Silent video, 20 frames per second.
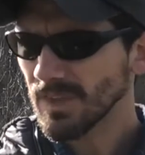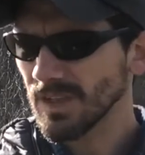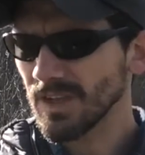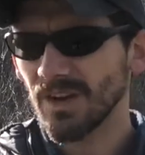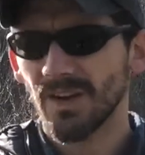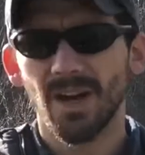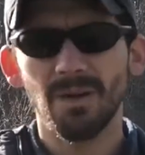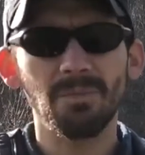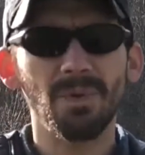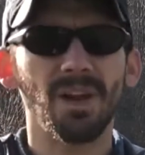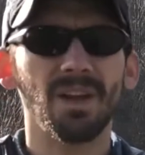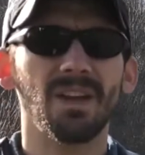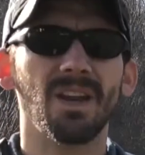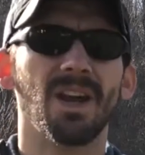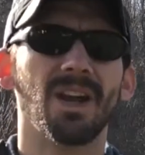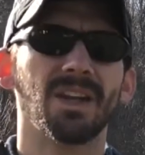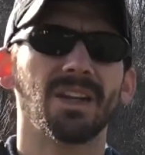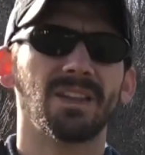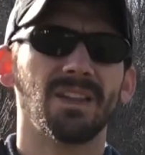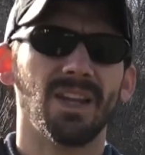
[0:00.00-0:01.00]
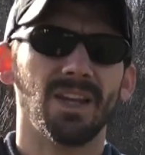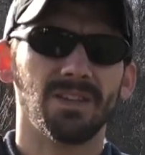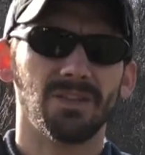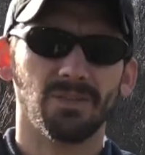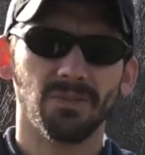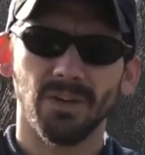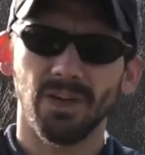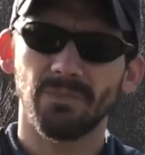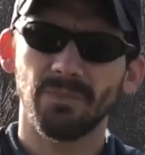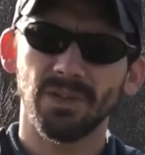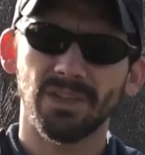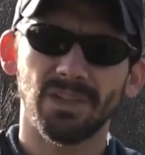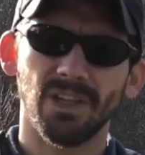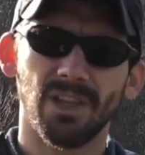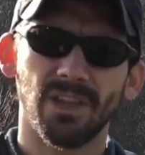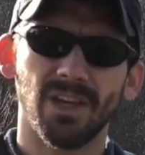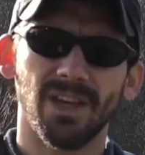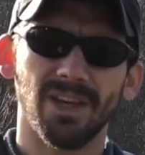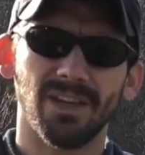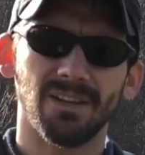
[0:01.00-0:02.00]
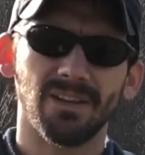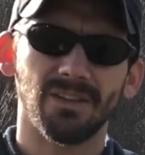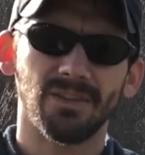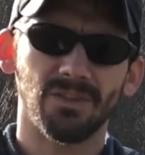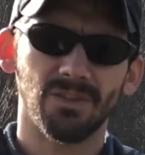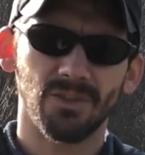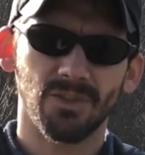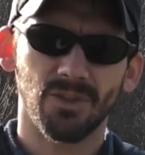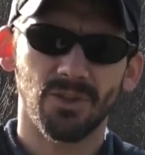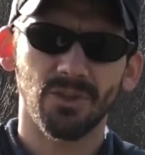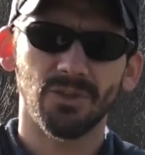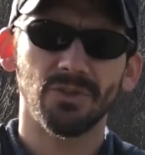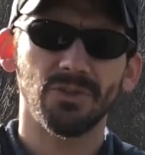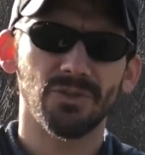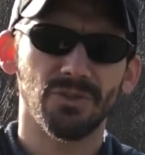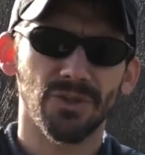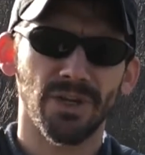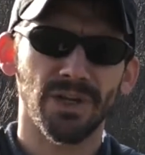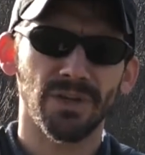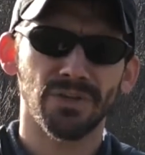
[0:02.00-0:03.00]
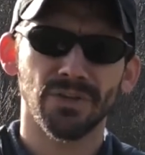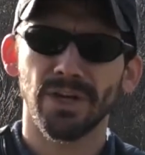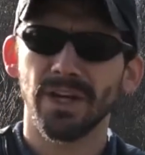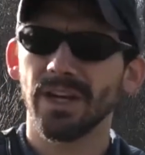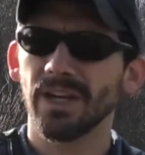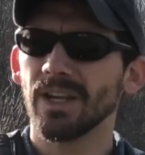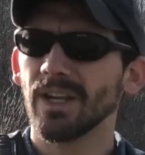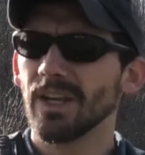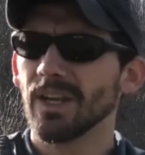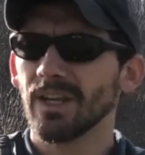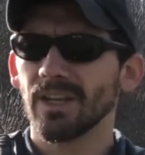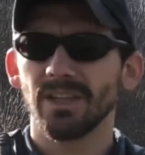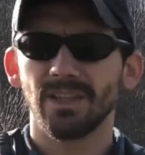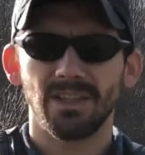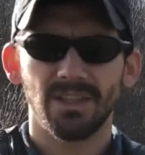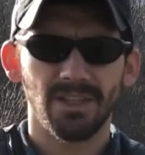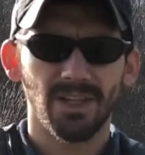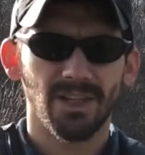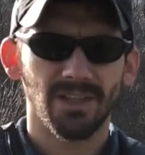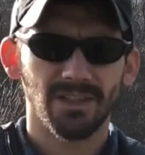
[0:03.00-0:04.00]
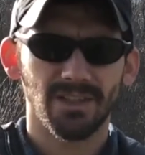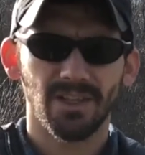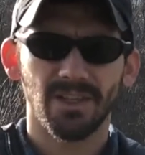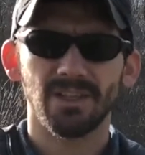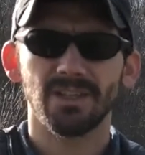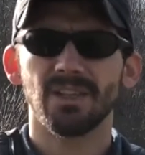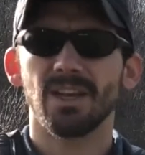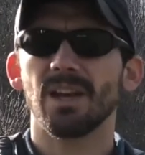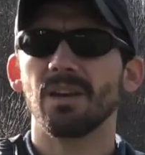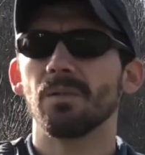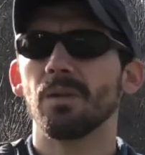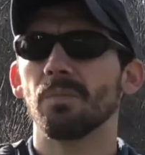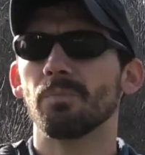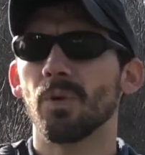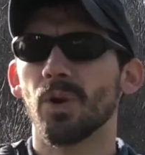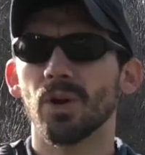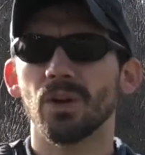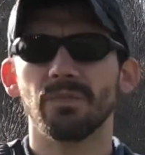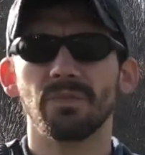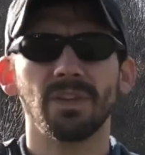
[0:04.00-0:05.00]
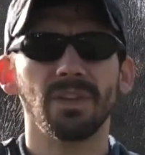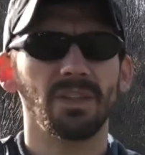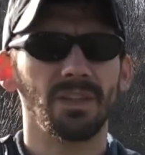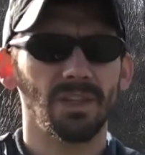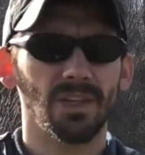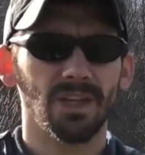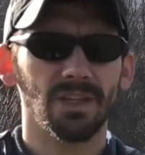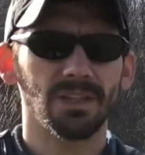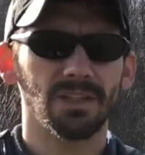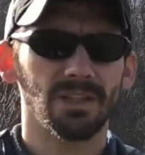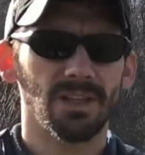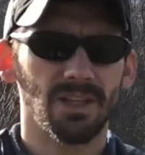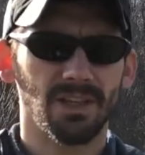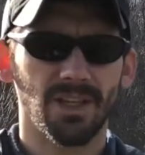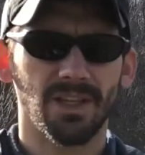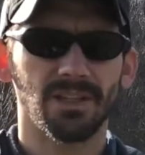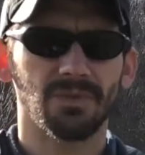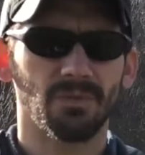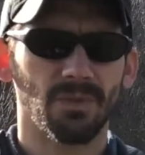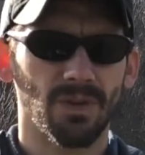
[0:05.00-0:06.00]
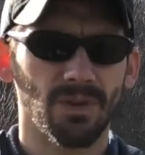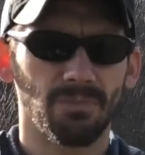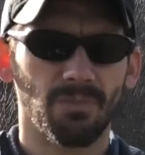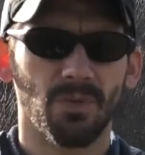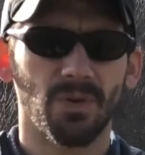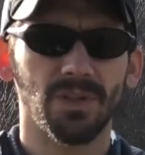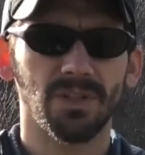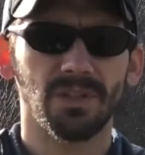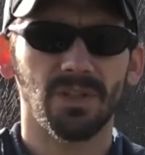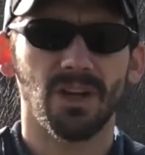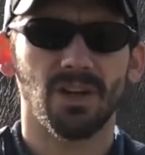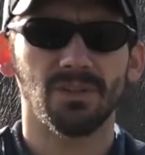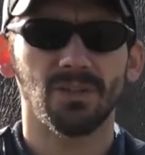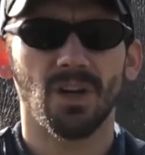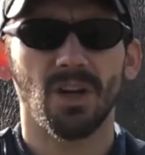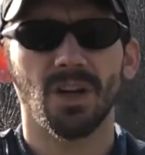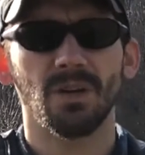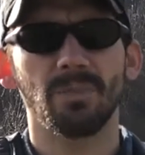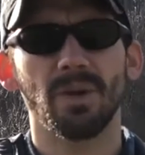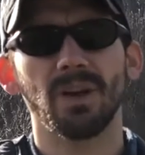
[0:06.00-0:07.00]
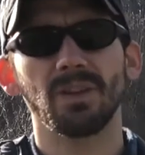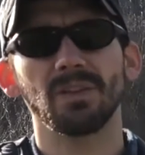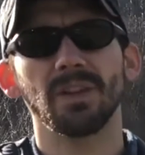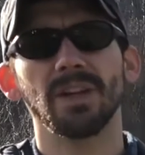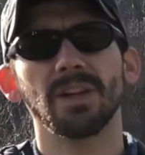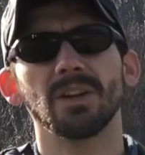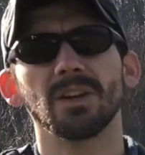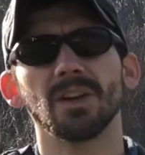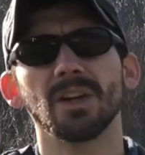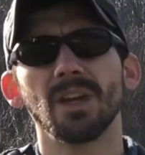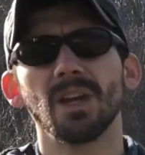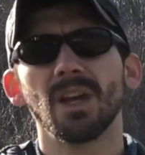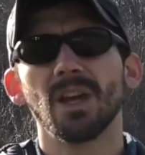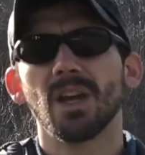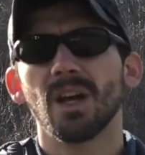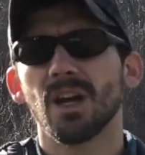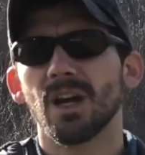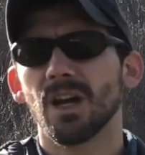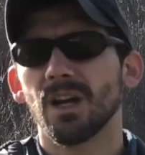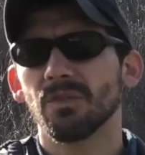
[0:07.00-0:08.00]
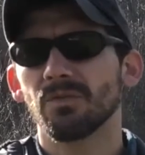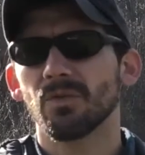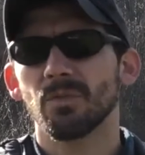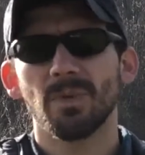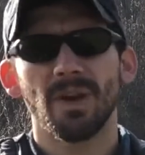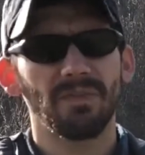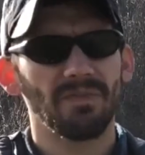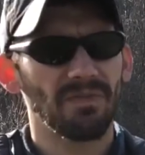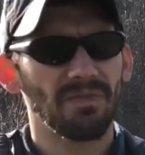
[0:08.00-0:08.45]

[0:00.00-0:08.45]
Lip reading: Now, I'm not knocking that. Don't hear me say that. Should you strength train? Yes. Is that a part of it? Yes. And that's one of the points that I'll talk about later for my